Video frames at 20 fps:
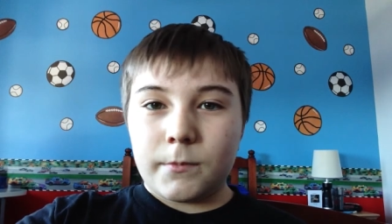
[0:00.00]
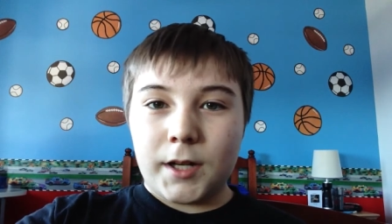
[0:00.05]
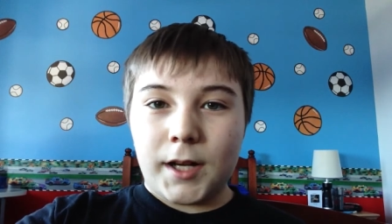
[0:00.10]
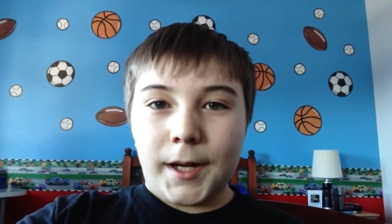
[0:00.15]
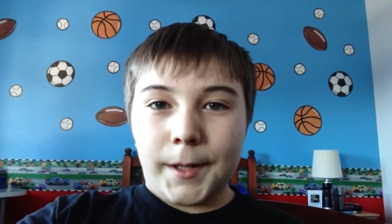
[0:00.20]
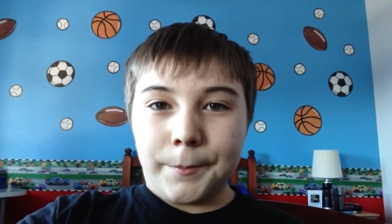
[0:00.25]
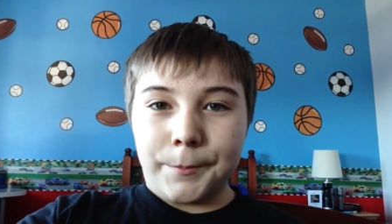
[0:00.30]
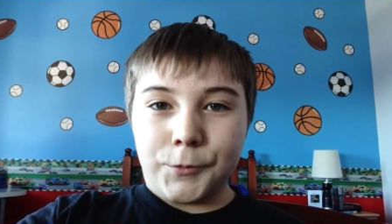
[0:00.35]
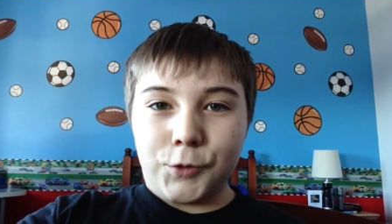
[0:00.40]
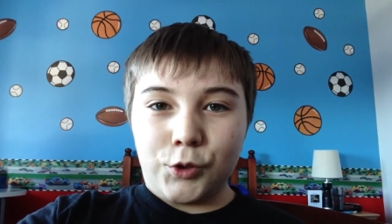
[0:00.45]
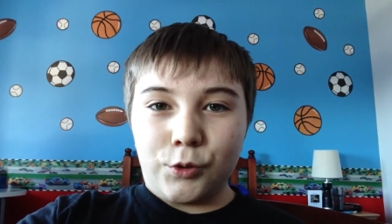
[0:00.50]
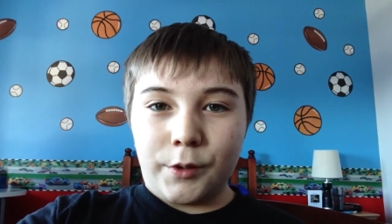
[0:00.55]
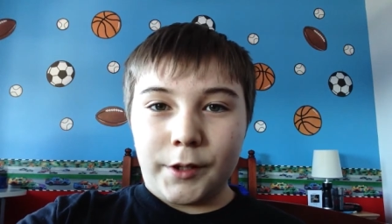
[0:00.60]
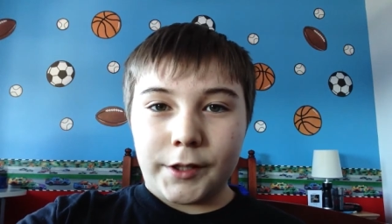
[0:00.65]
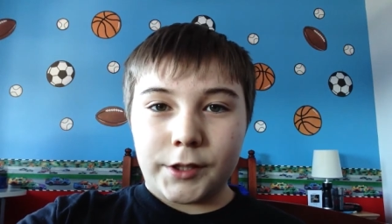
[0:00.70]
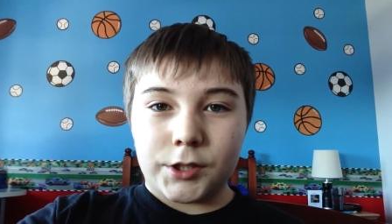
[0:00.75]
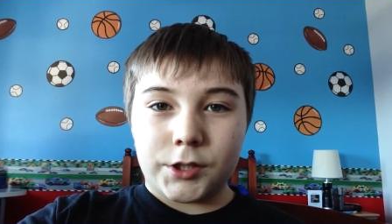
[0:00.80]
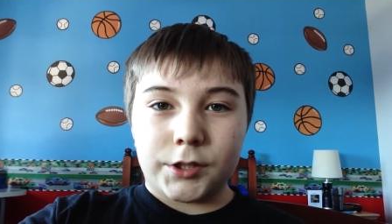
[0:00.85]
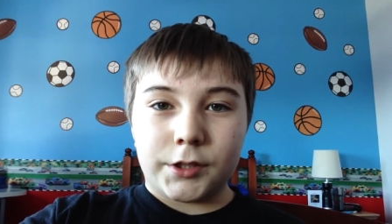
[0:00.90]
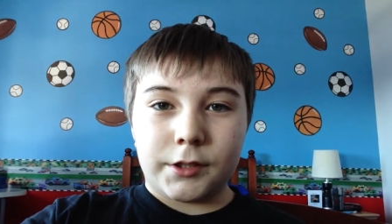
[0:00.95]
I'm
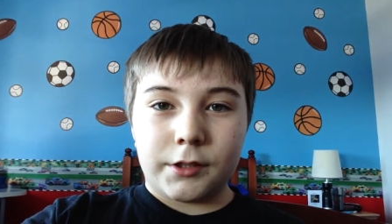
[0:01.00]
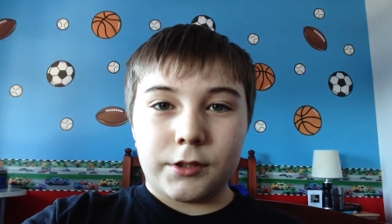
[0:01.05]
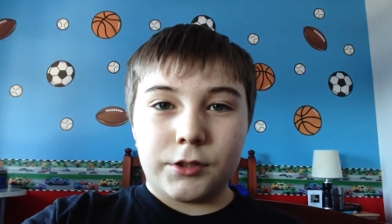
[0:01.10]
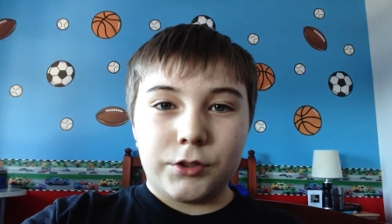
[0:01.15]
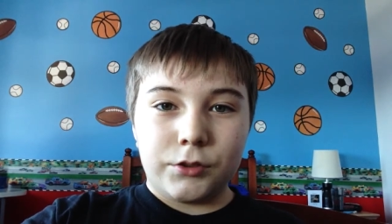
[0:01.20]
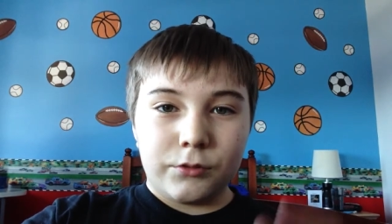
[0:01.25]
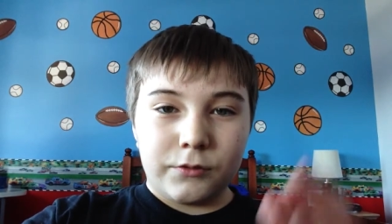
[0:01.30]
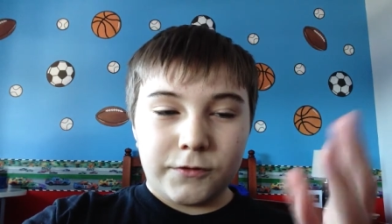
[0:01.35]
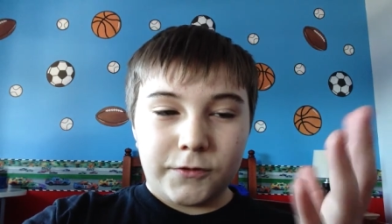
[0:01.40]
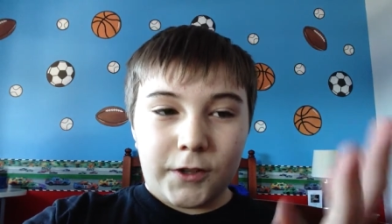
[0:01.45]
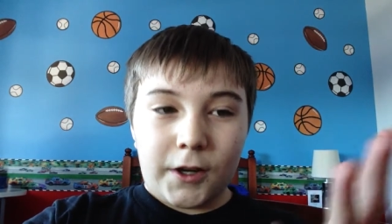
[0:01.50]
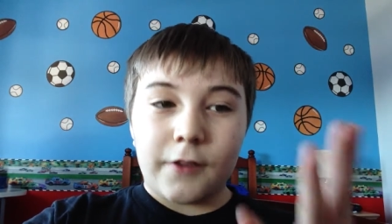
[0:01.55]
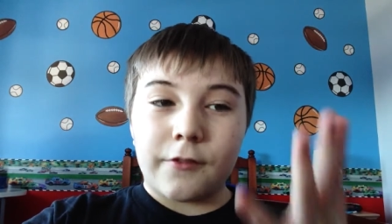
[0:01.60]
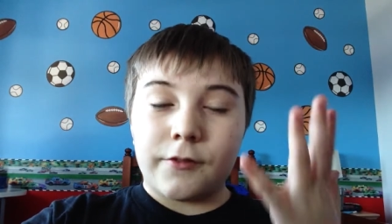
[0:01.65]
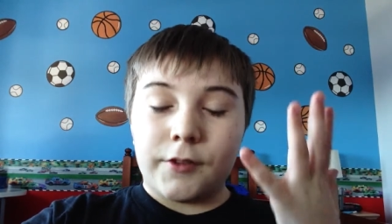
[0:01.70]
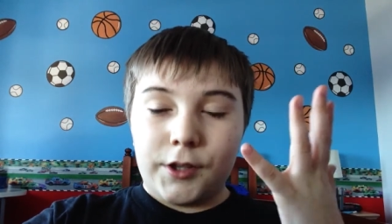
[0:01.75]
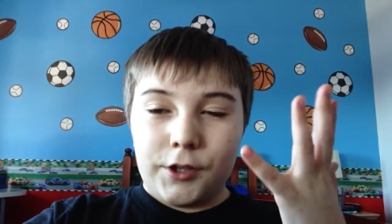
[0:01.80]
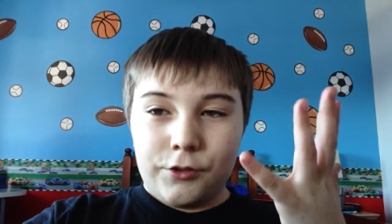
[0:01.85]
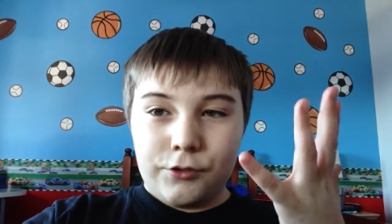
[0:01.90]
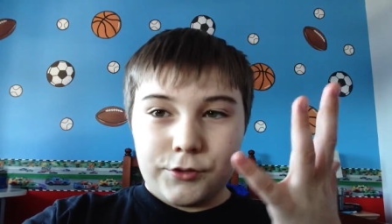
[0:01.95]
going to do five
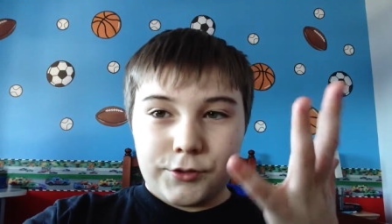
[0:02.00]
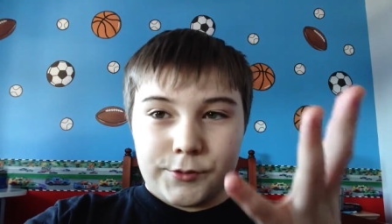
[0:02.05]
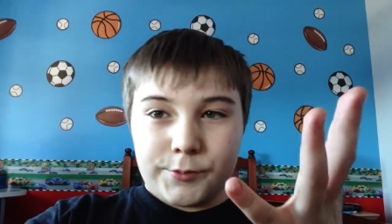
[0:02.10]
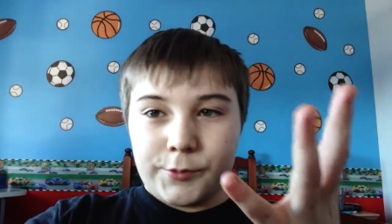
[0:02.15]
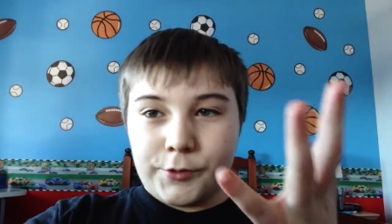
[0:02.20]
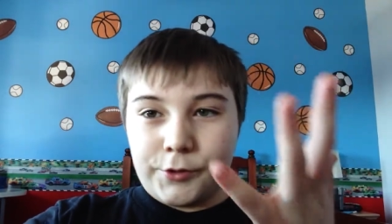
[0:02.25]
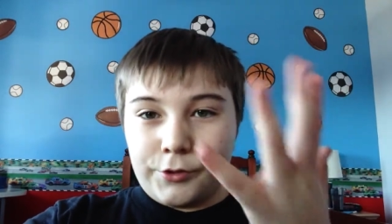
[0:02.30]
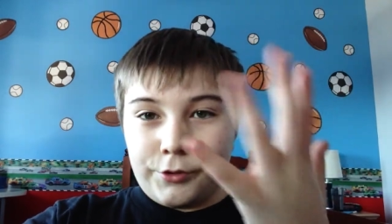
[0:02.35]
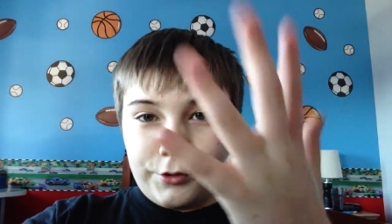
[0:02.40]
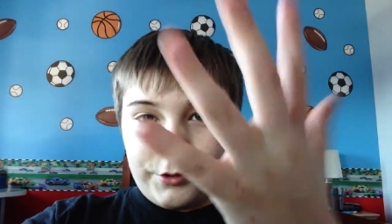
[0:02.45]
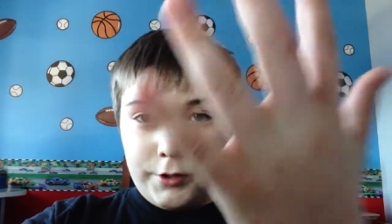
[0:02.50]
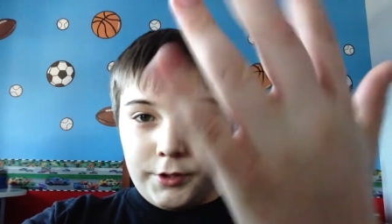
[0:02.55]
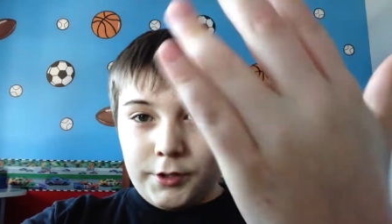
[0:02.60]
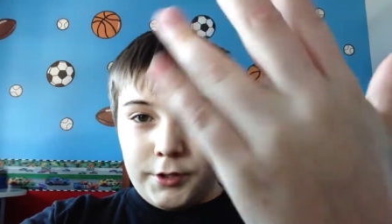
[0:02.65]
videos per